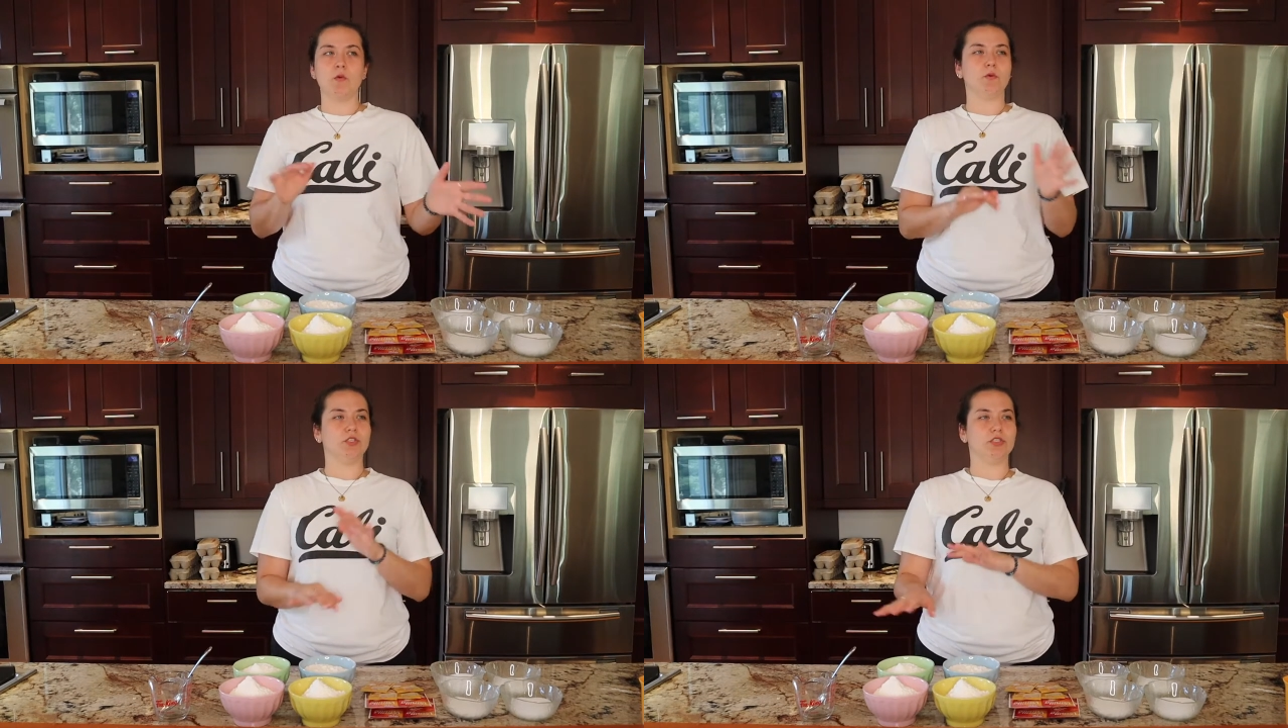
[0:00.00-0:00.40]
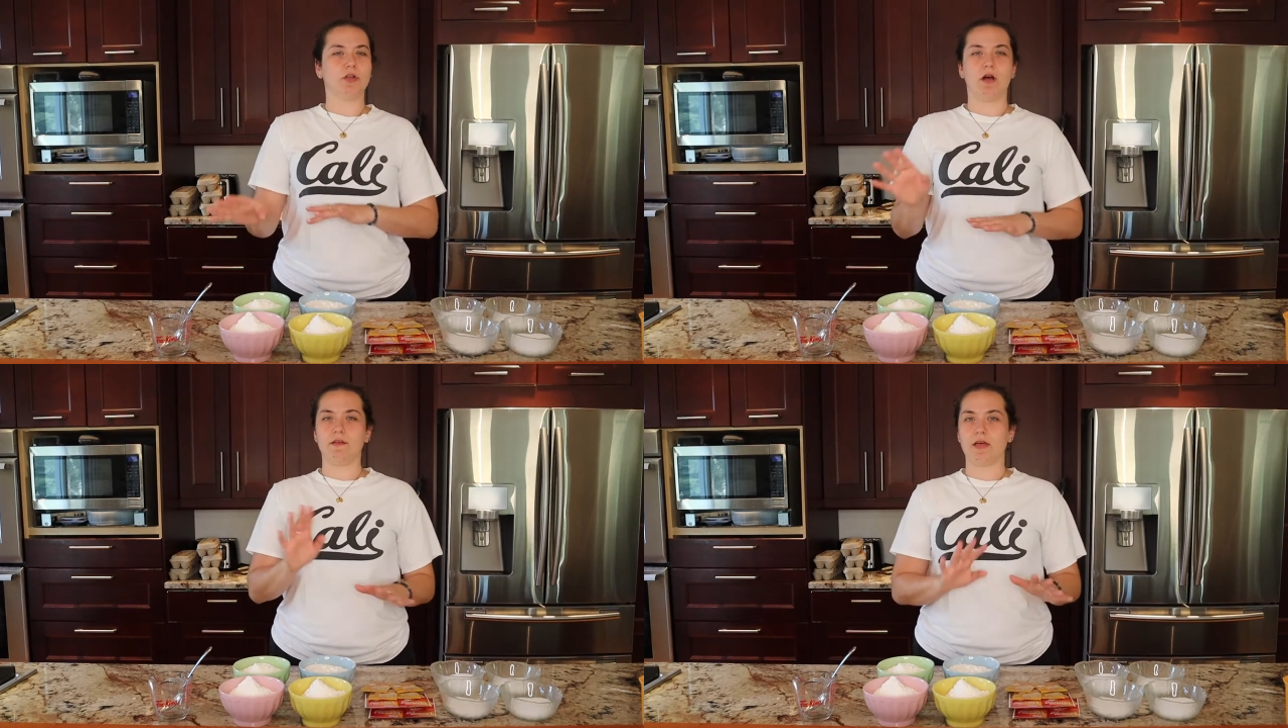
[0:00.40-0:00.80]
which
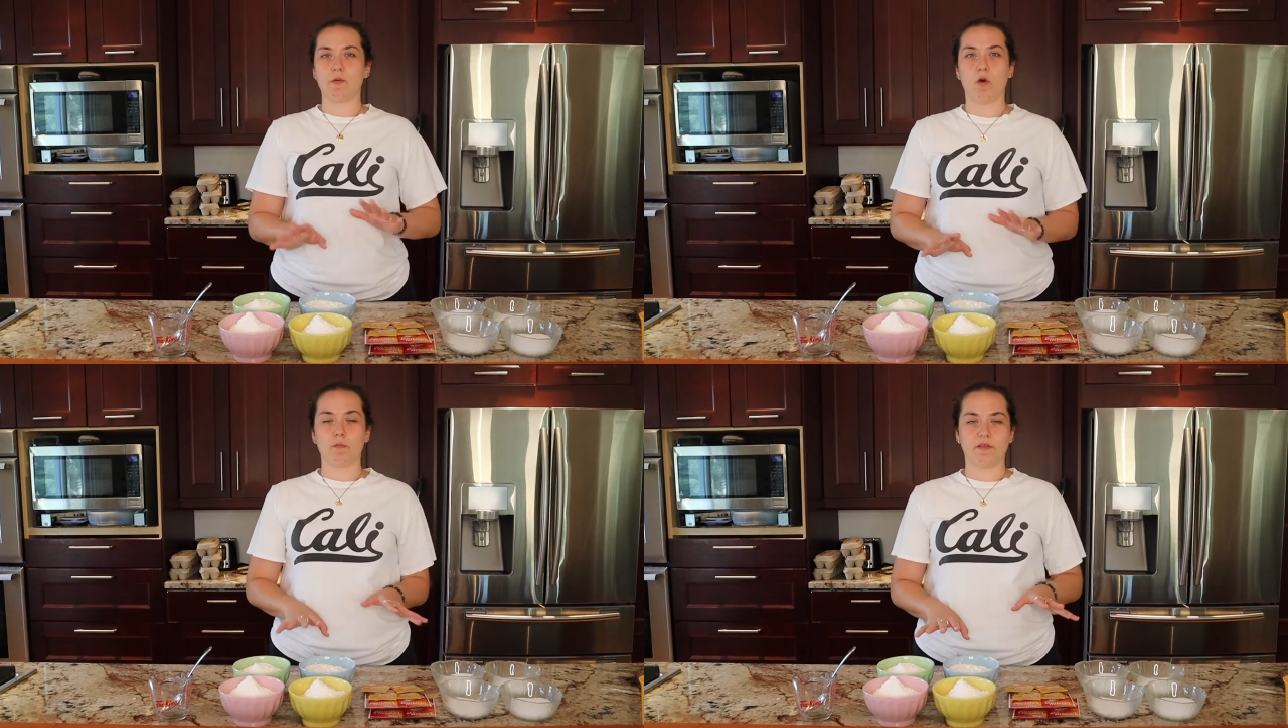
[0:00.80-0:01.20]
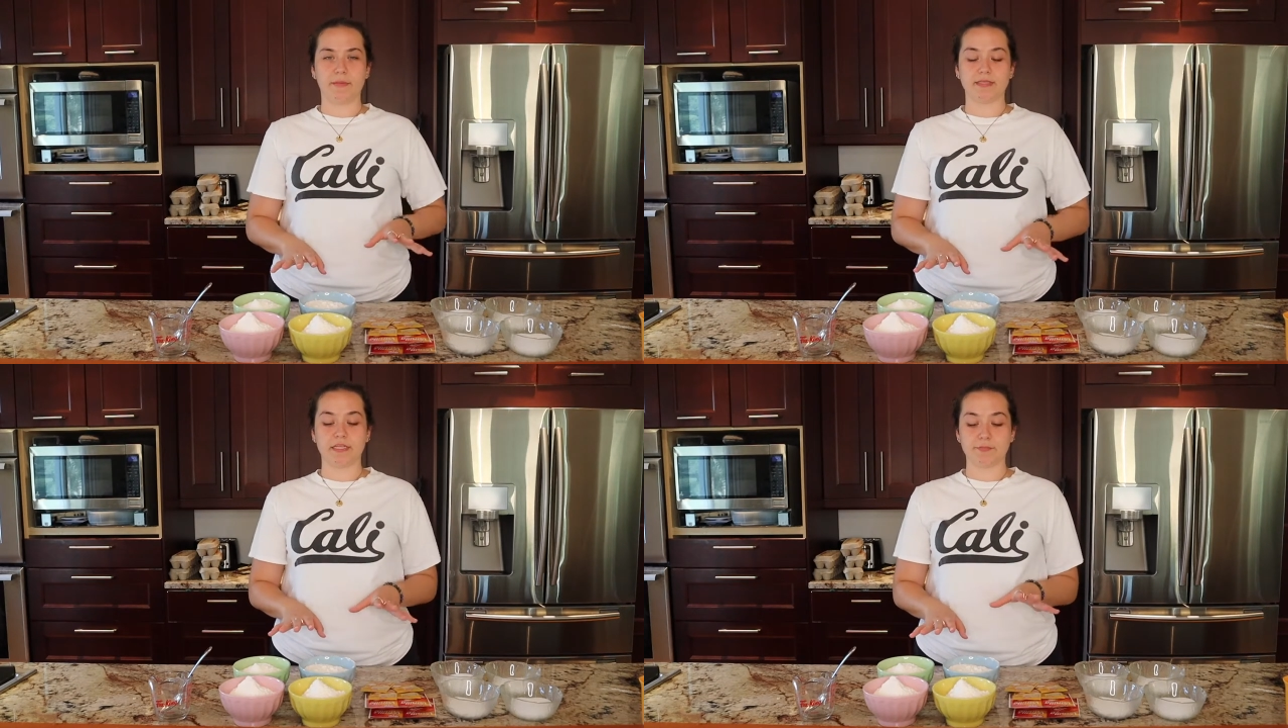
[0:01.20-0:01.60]
all of that will hopefully
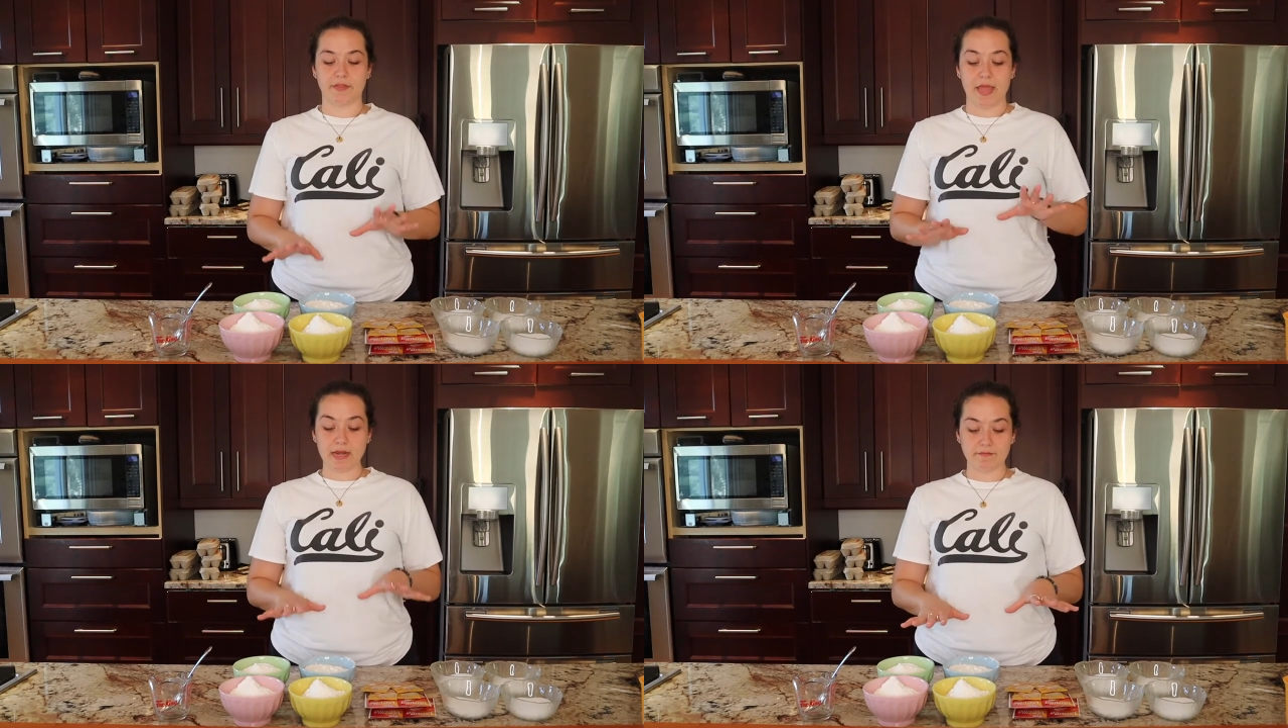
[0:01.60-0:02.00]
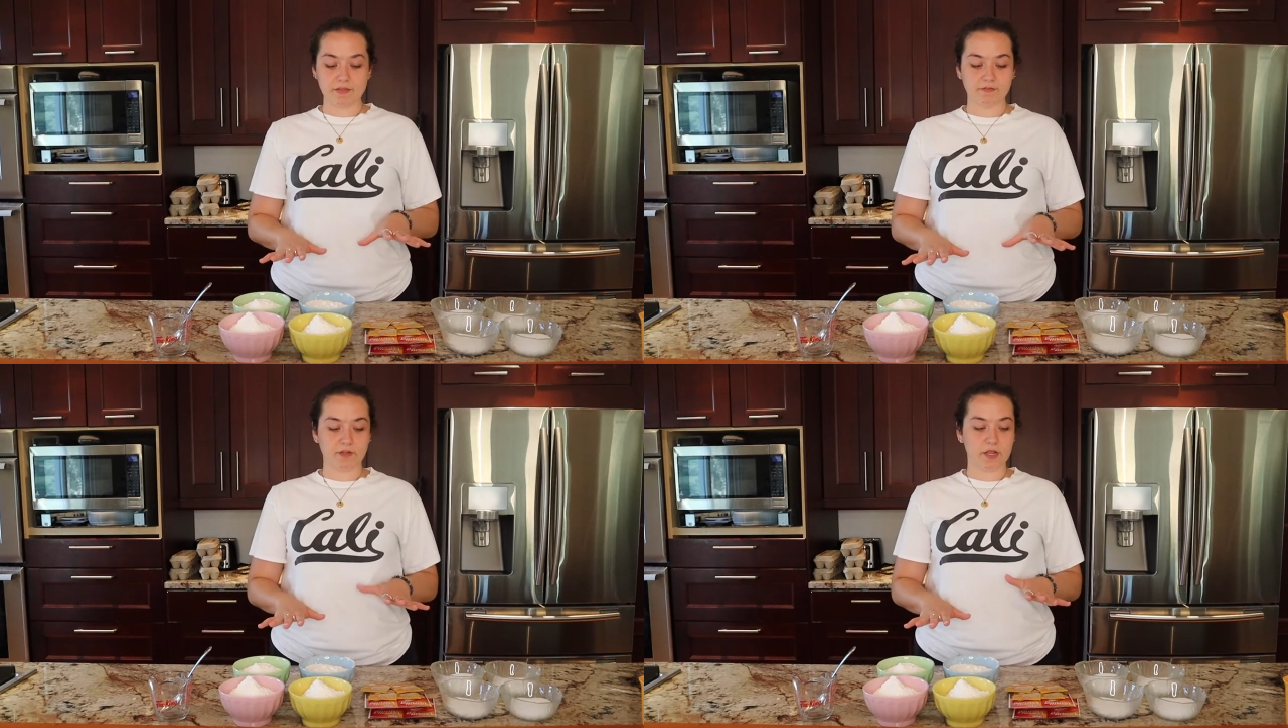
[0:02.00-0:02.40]
make sense by the end of
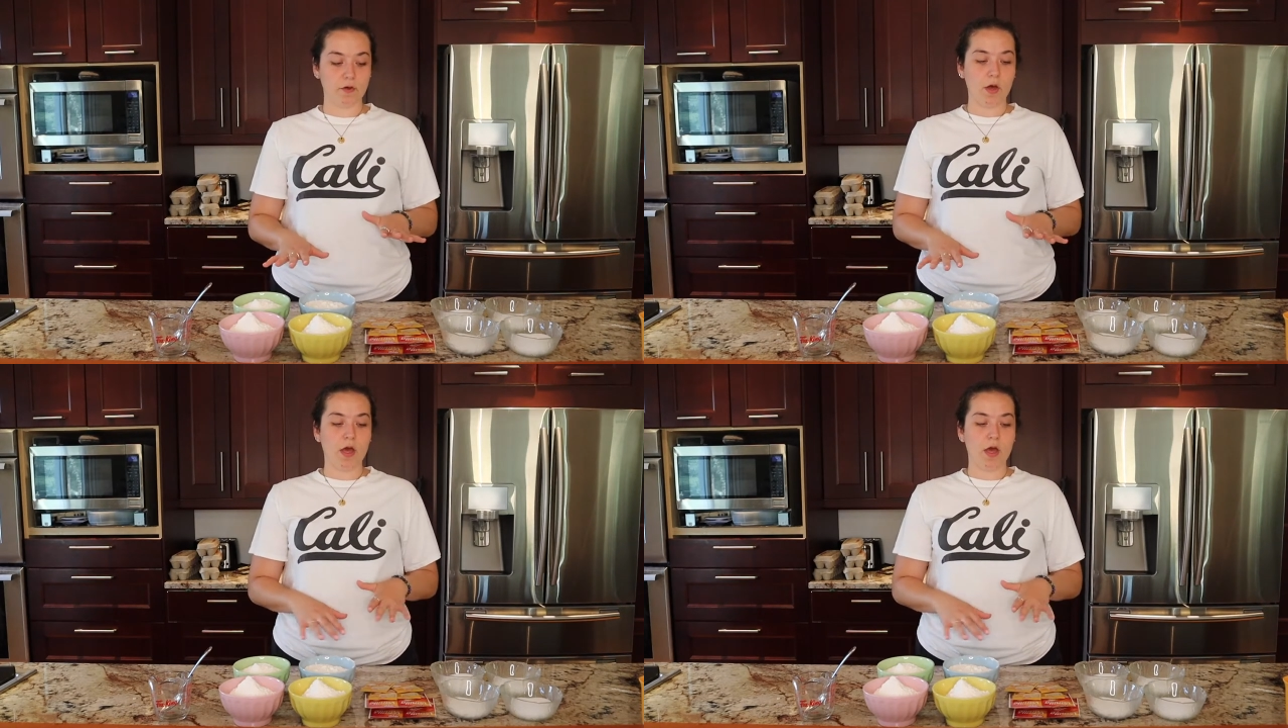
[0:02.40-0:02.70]
this video.